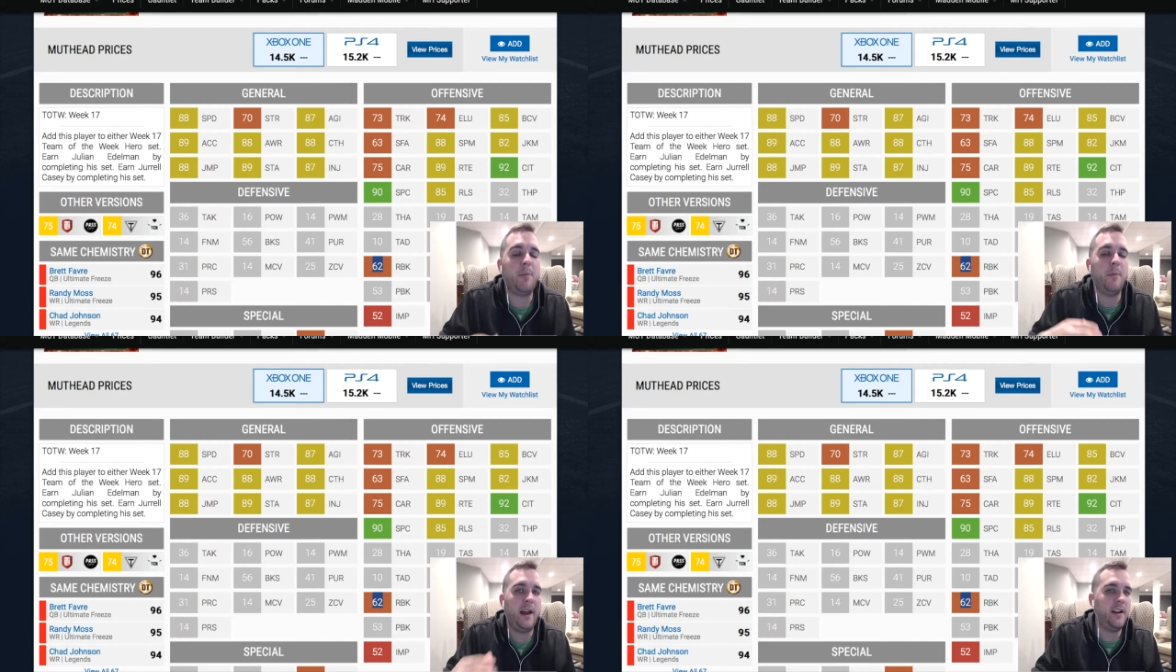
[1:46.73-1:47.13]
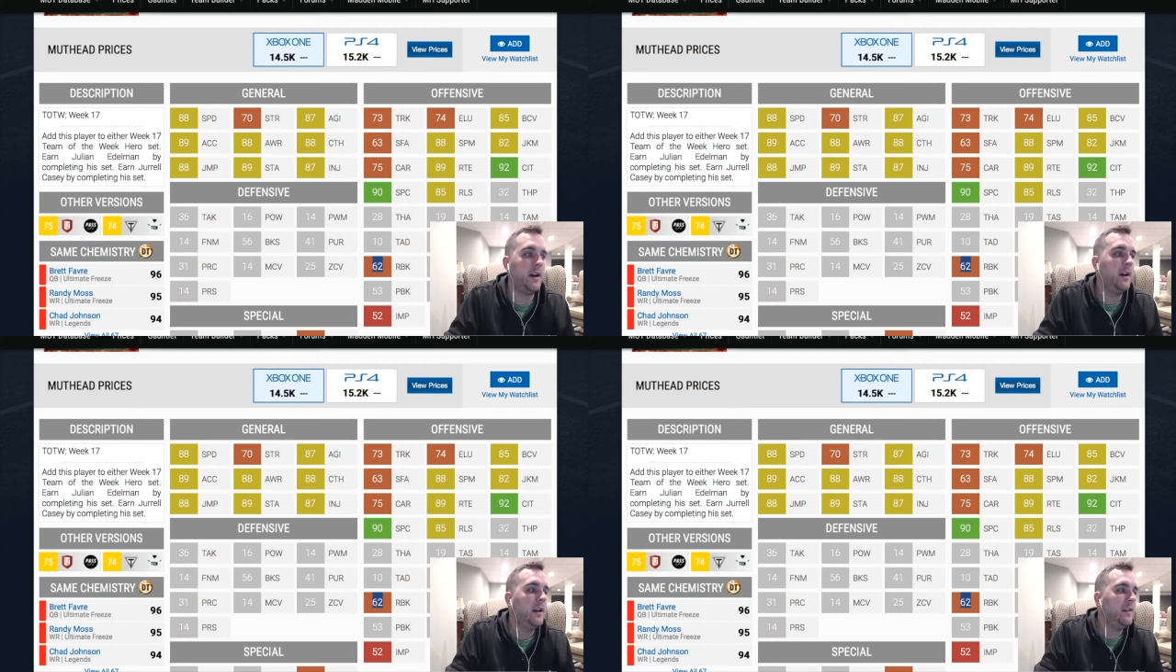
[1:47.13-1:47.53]

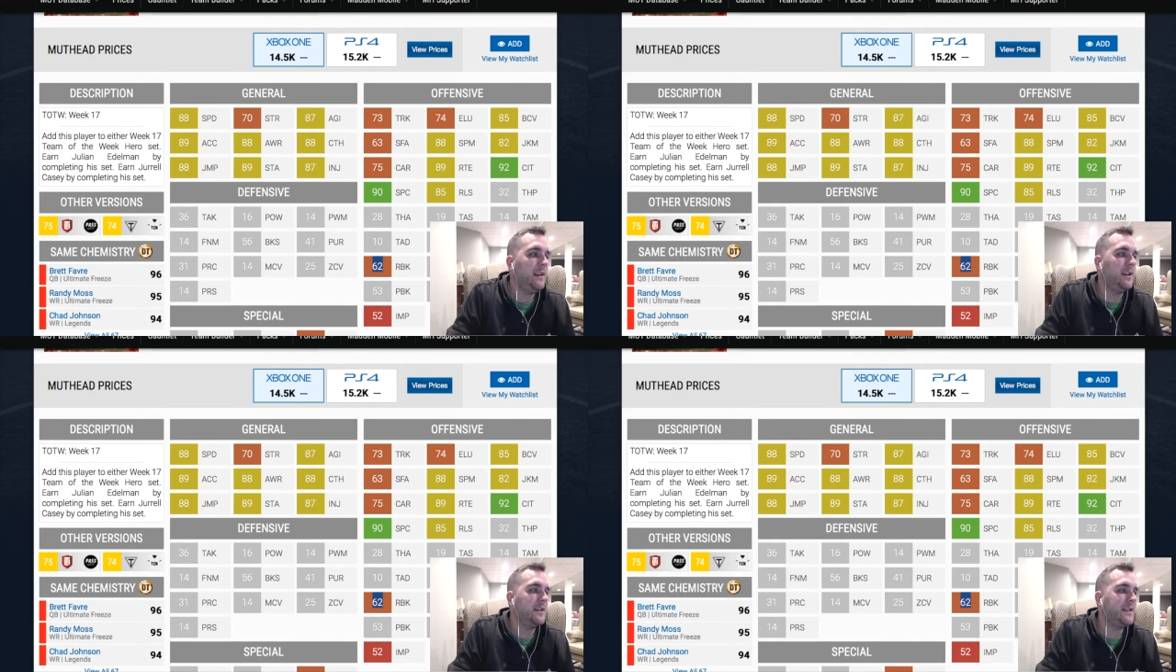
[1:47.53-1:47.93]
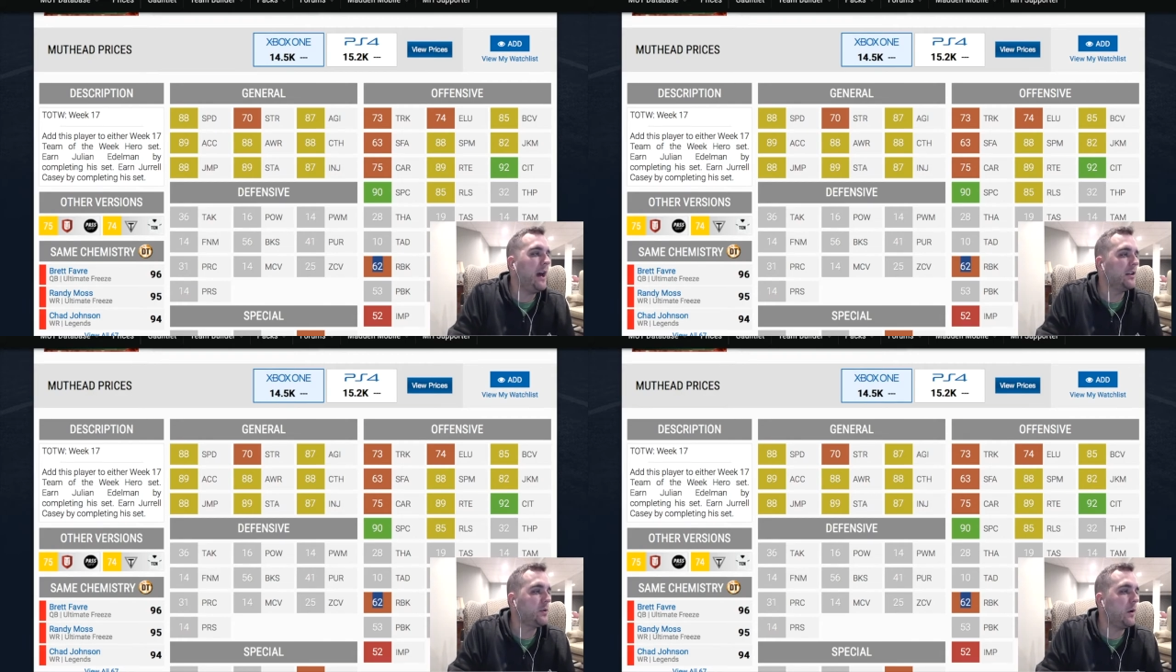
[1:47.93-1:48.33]
meta than he does
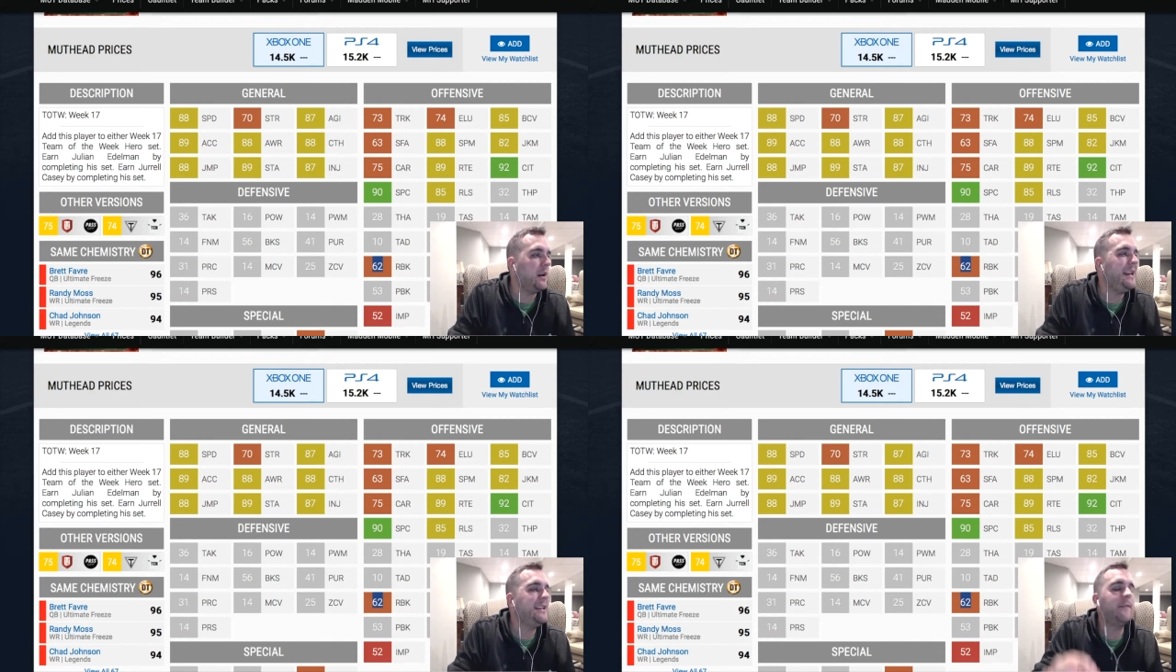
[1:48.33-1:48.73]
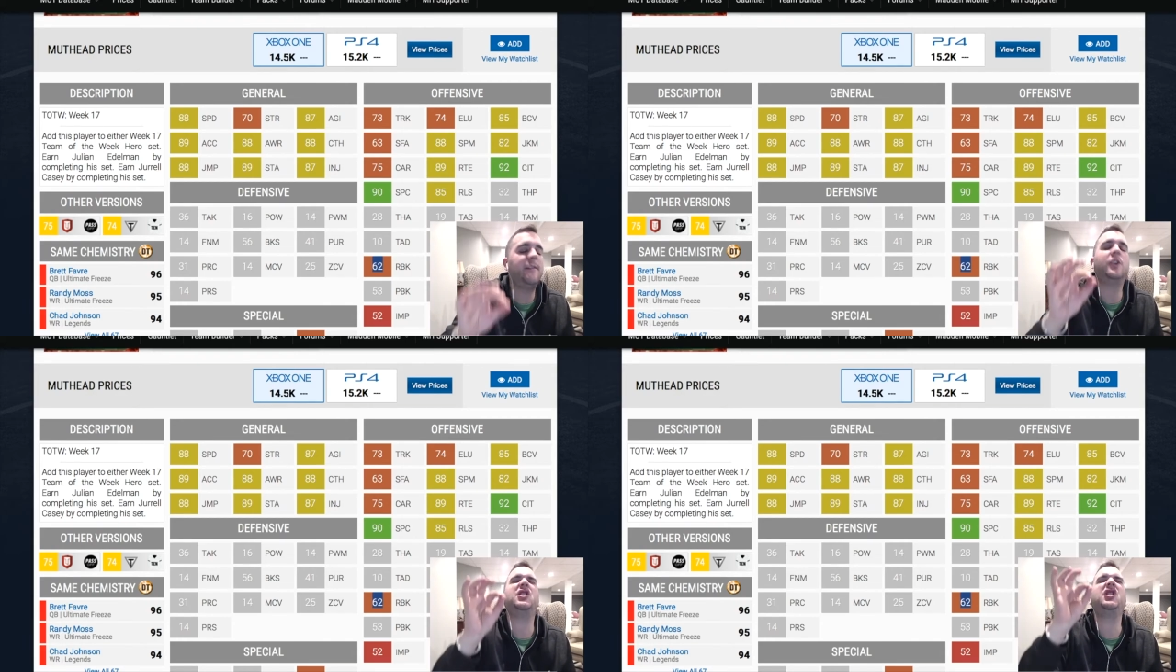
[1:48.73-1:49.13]
elsewhere. He's a
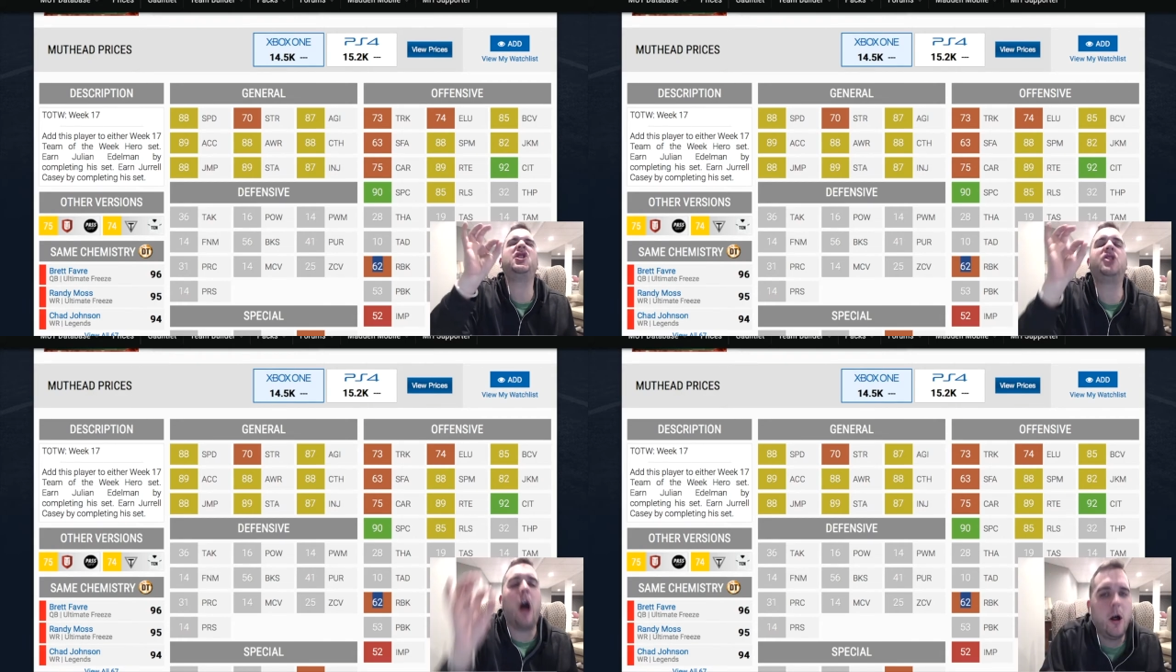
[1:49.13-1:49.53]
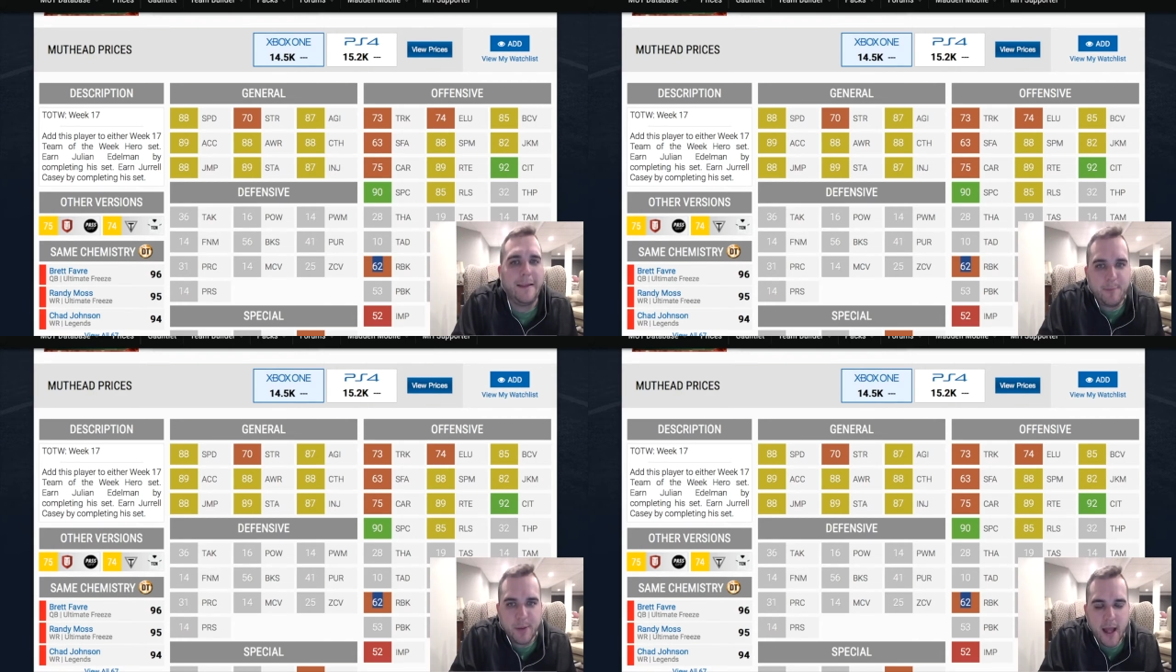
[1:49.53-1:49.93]
very
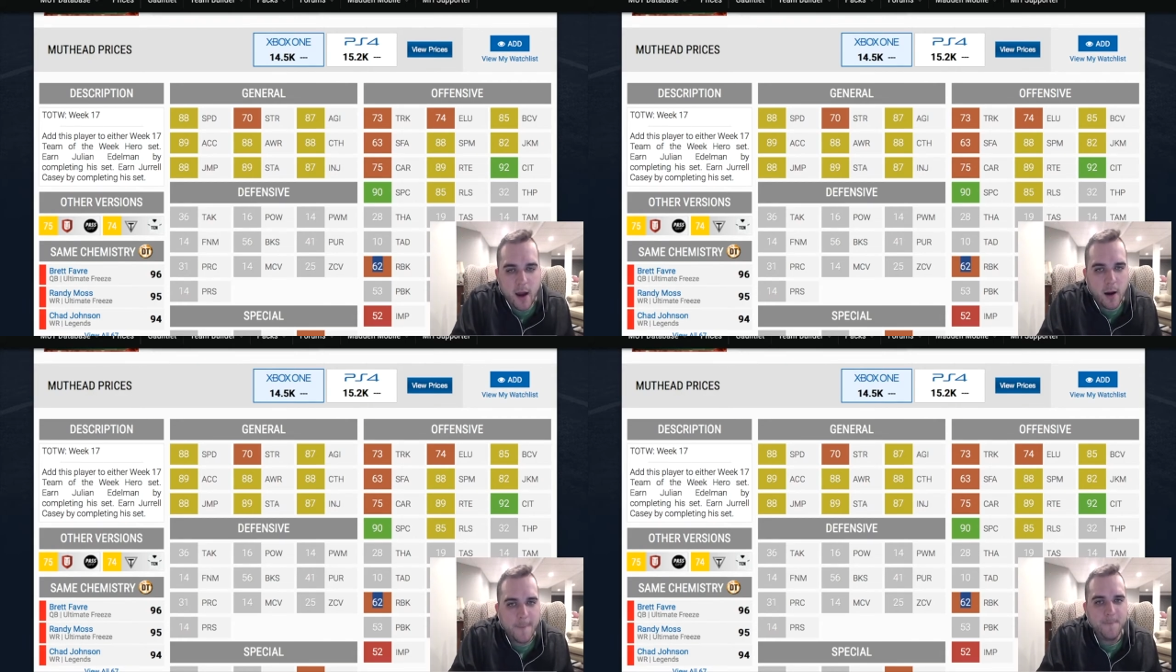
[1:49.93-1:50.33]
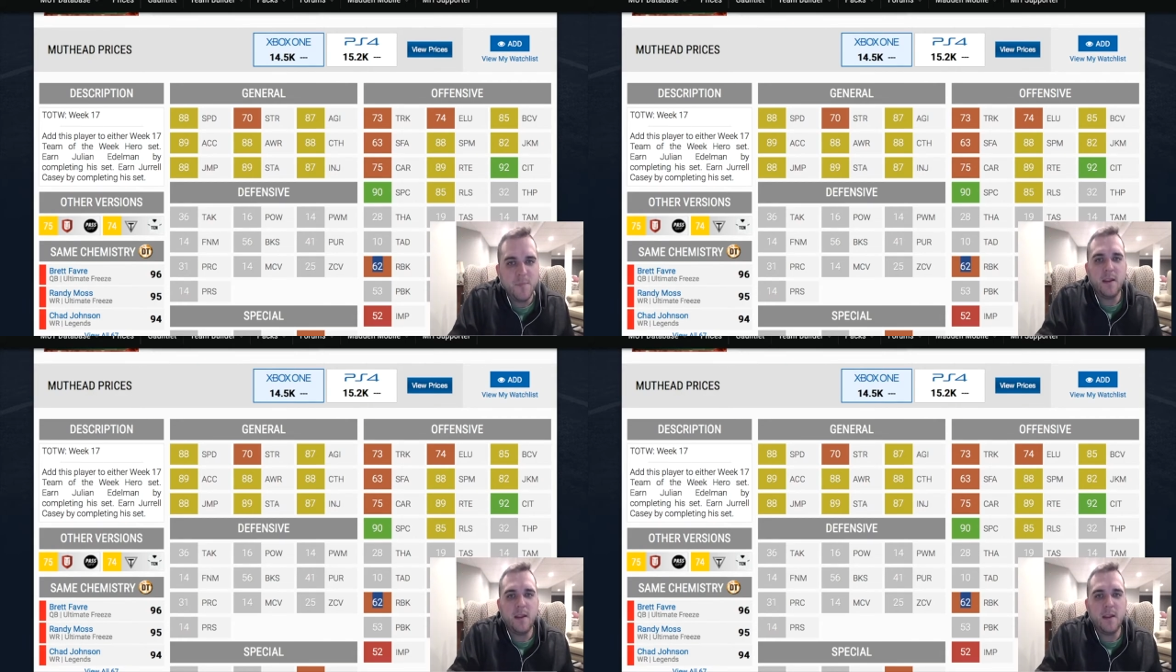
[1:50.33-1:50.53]
solid player.